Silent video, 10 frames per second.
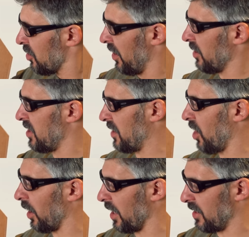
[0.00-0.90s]
So here's that
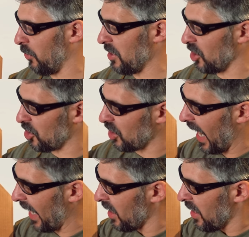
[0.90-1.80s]
target that we just
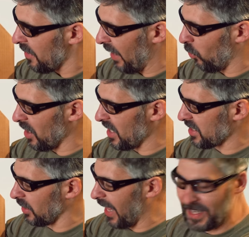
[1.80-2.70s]
shot. That one
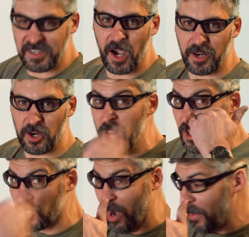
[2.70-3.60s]
is a line
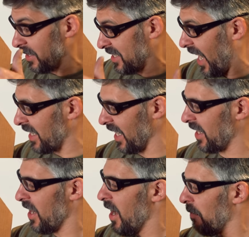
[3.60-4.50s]
cutter, so I'm gonna take
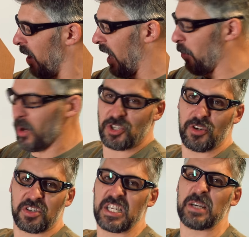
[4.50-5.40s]
it, but I wanted
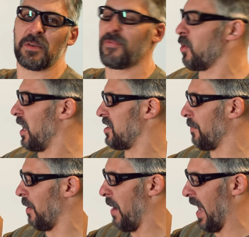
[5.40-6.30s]
you to see it before I
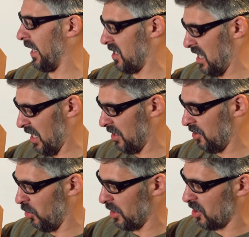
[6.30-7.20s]
dump a magazine
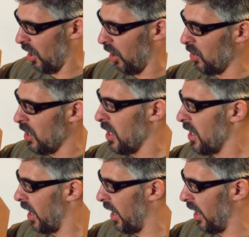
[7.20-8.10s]
into it. So
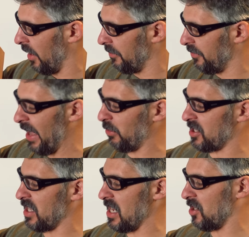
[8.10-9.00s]
that
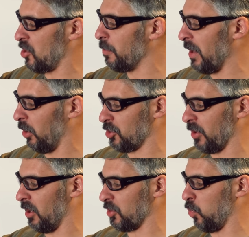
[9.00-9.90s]
was the two build
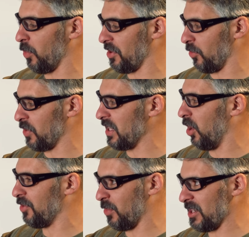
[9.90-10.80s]
drills, one with a
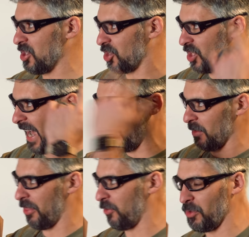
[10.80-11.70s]
reload that we just shot. I'm
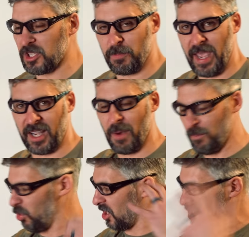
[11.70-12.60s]
gonna throw this back
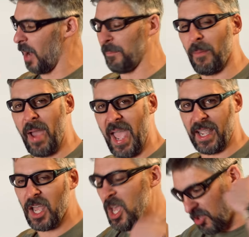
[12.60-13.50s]
up and we'll just dump a
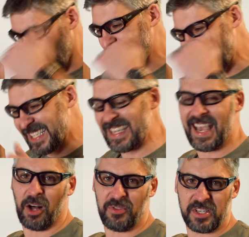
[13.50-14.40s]
mag so we can see
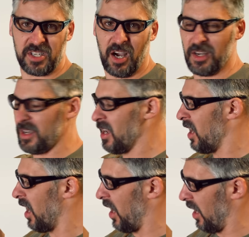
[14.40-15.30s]
how this gun
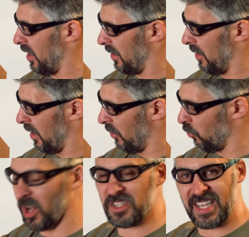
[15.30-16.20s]

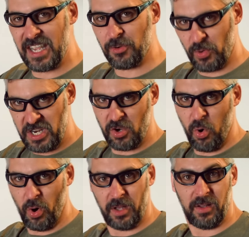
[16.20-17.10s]
runs in
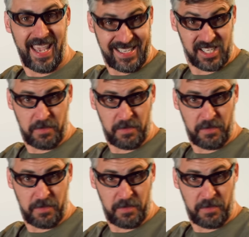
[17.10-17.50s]
recoil at